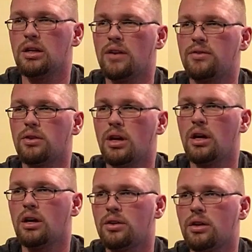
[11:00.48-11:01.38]
then after
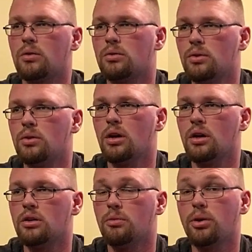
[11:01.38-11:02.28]
that, I think we'll do
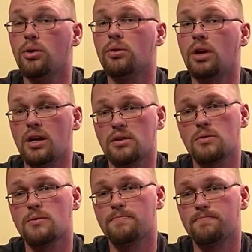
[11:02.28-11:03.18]
the Napogue
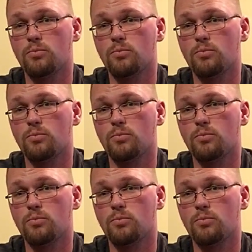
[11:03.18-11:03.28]
Castle,